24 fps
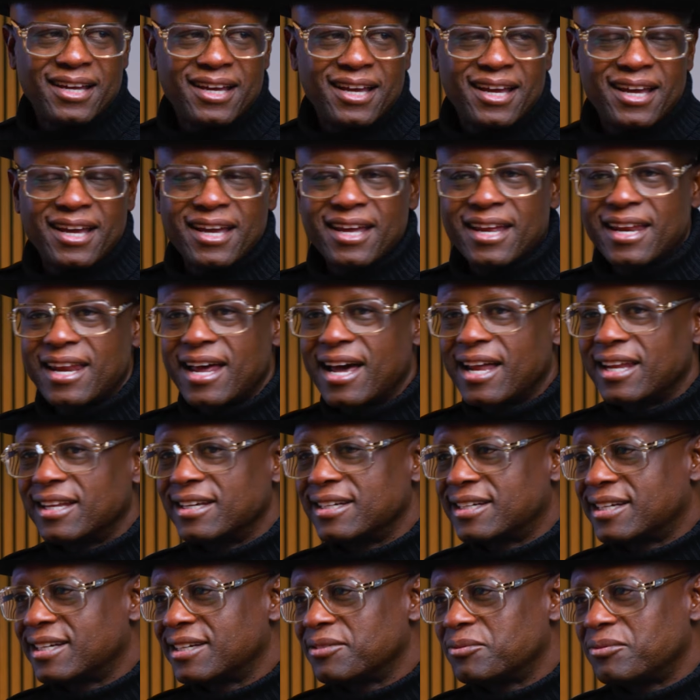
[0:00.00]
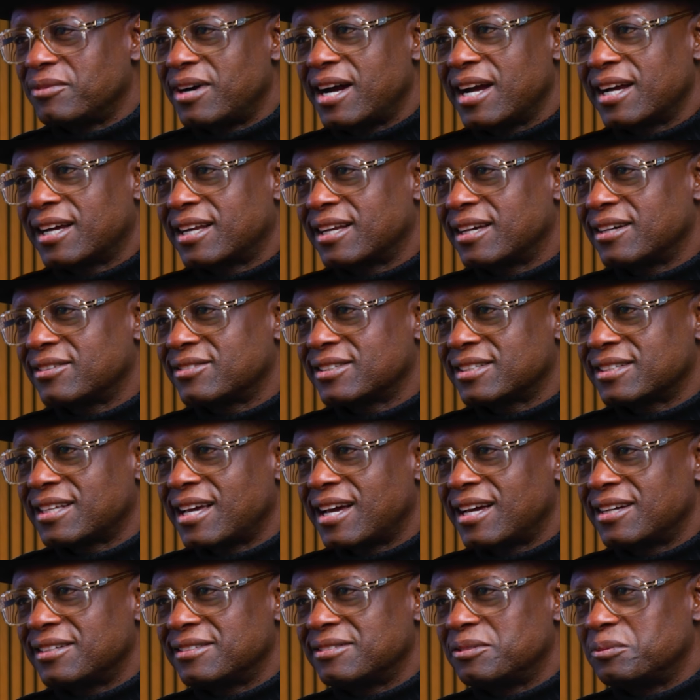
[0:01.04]
And I look at Wyclef, I was
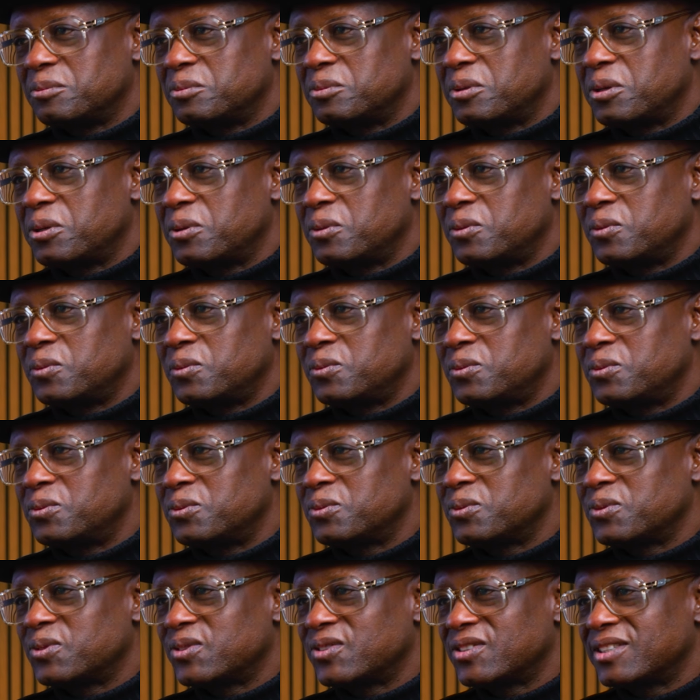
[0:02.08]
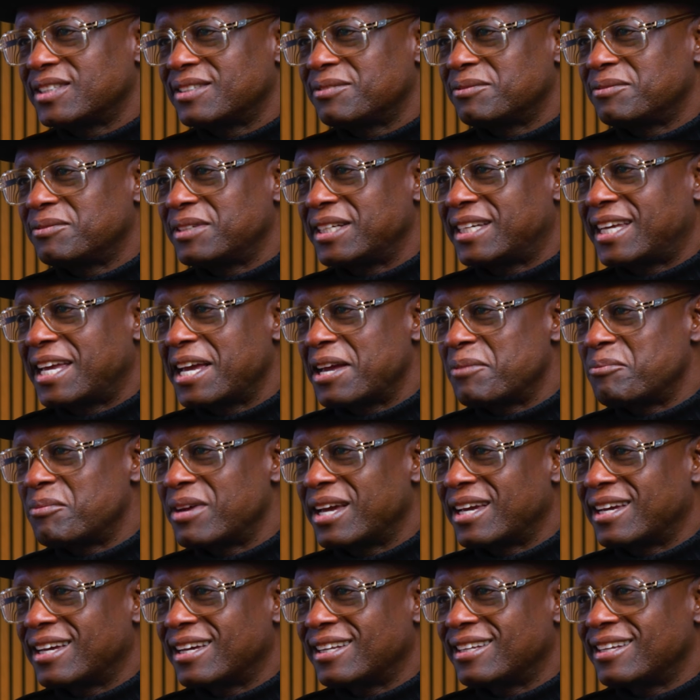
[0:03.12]
like, whoa, we can't
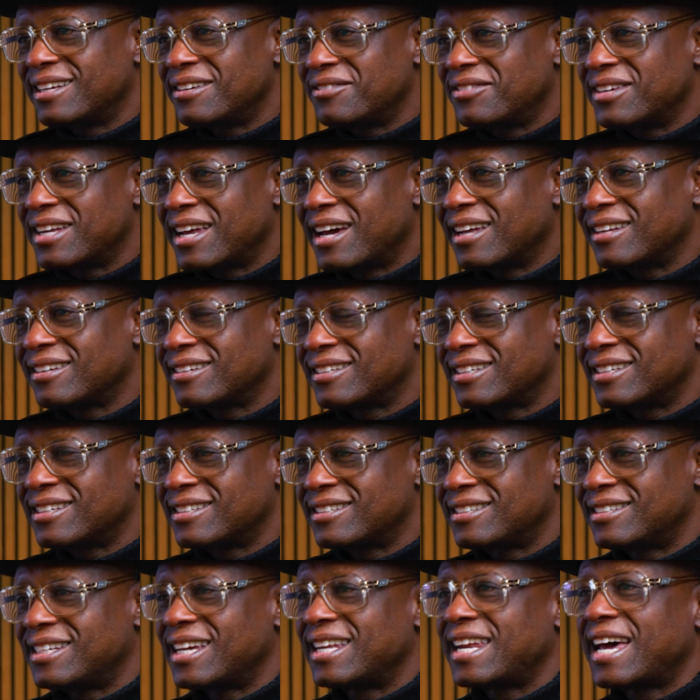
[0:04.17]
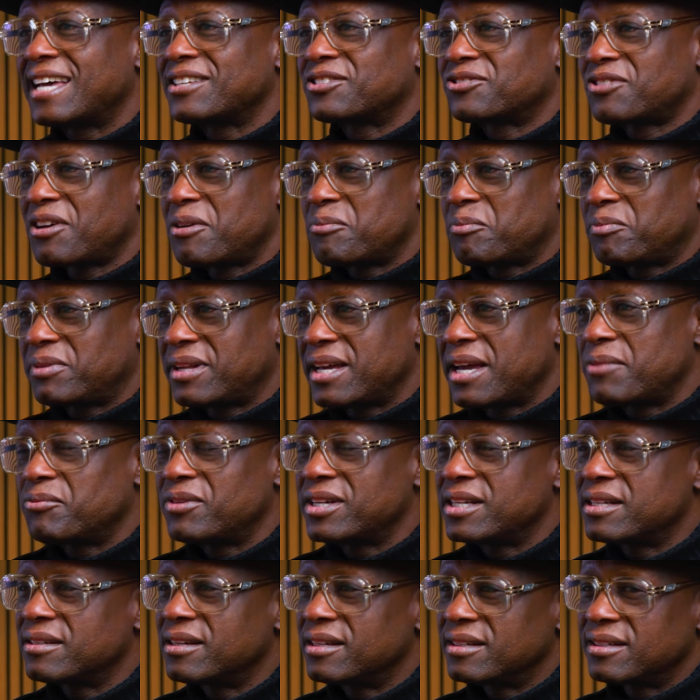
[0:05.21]
make a living out of this. Then I start playing
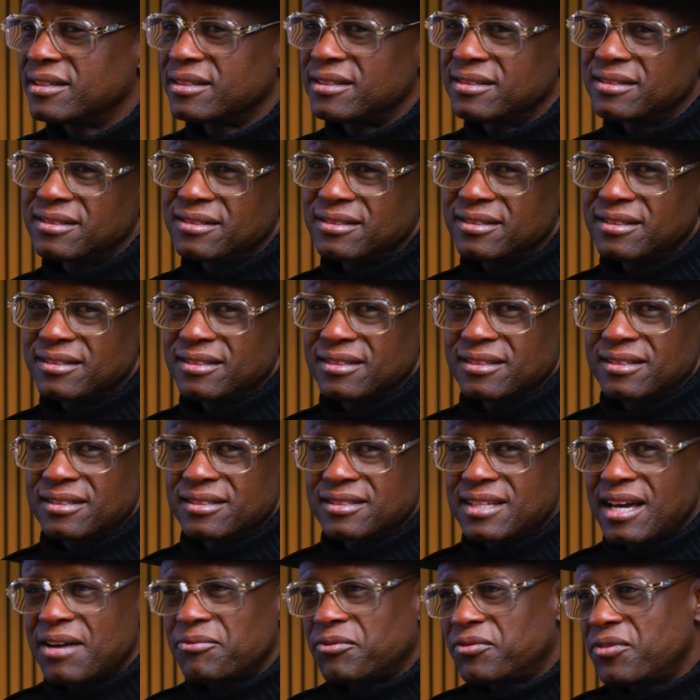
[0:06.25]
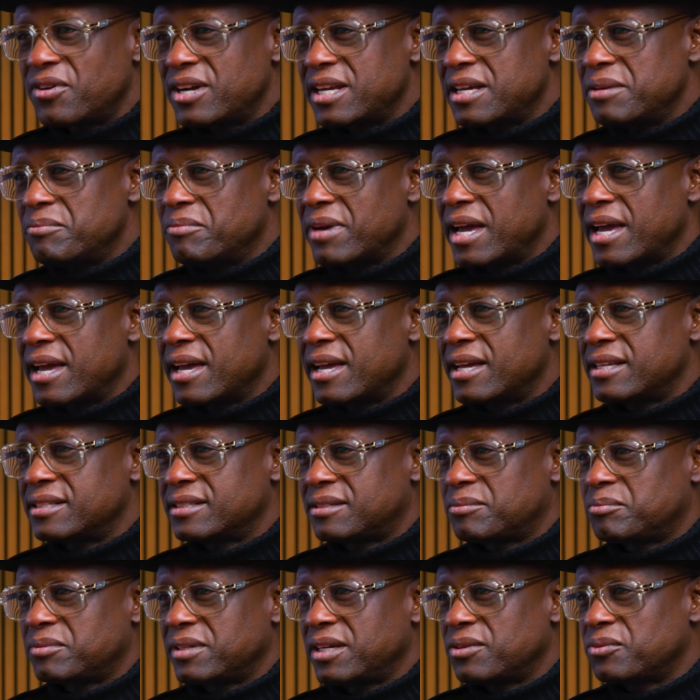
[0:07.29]
with top 40 bands,
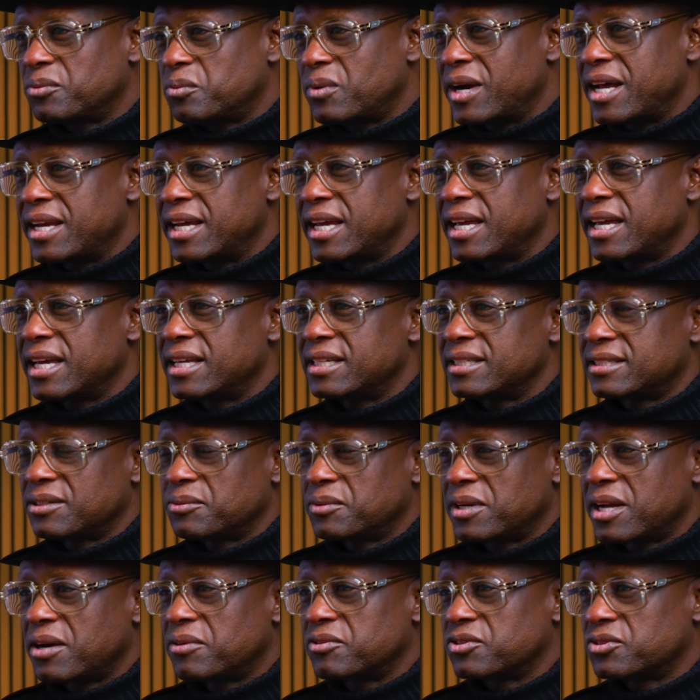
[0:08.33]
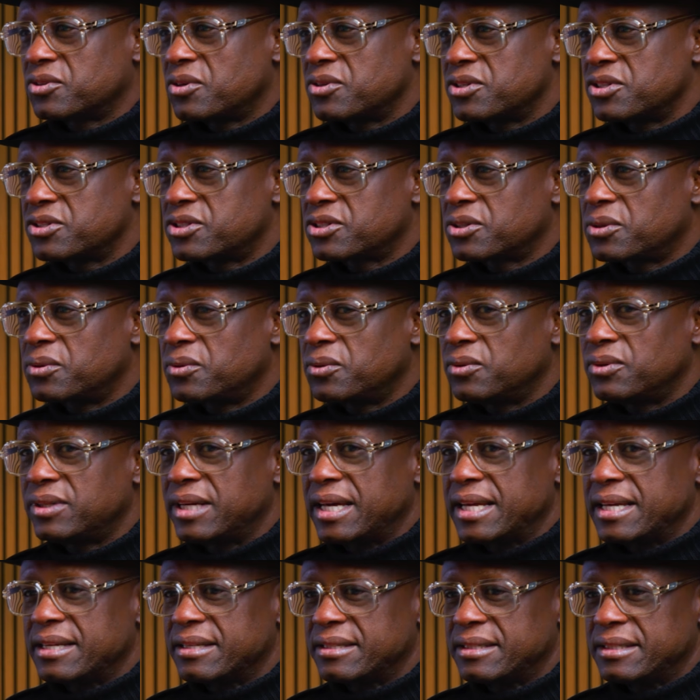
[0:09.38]
played weddings and when I was going to school
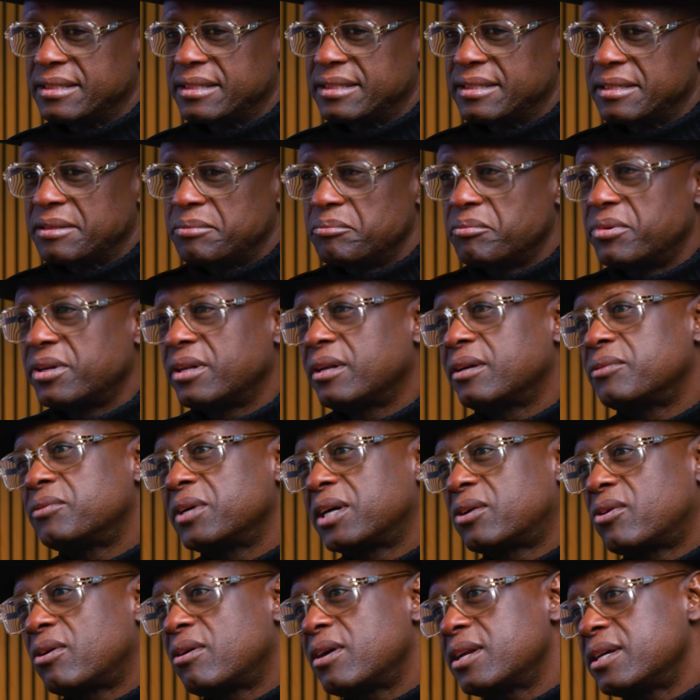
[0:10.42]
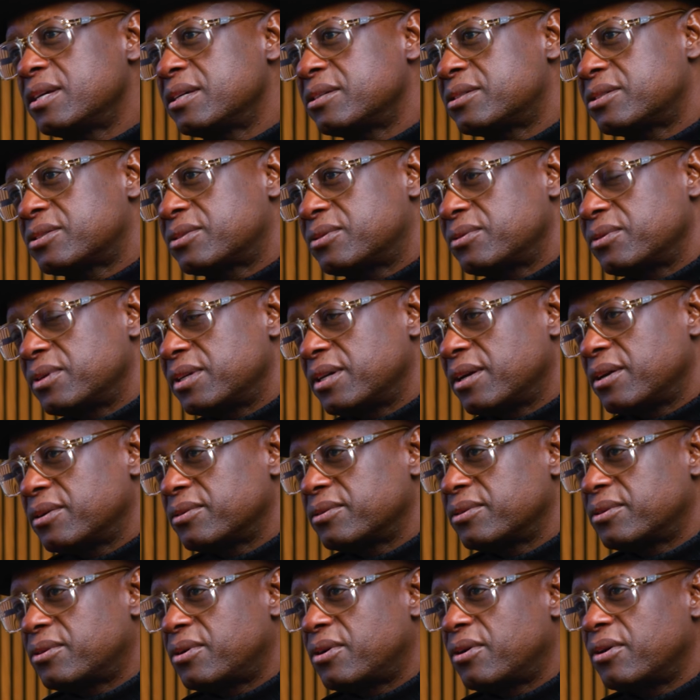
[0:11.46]
and built a recording studio
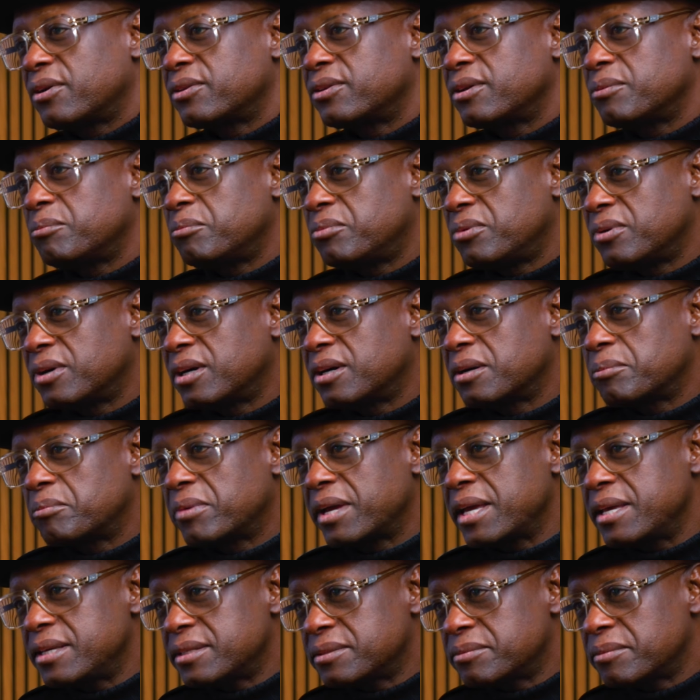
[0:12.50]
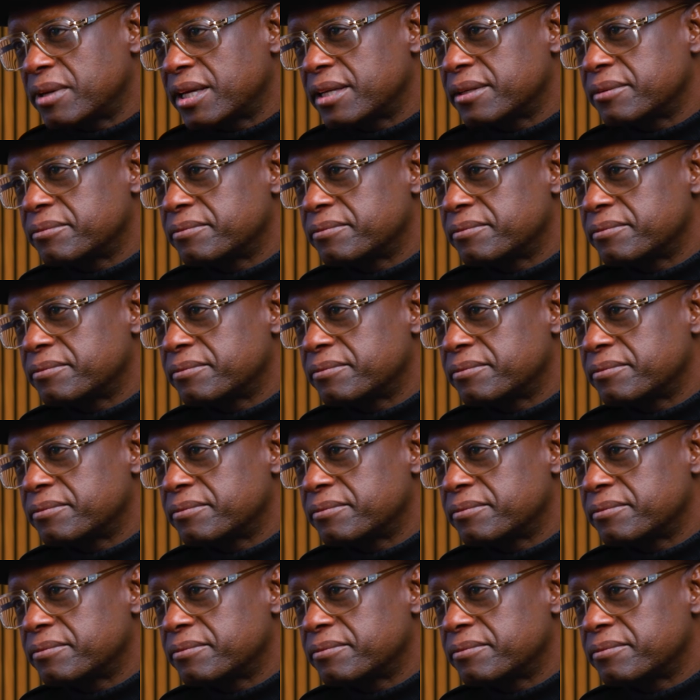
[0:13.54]
called the Booger Basement.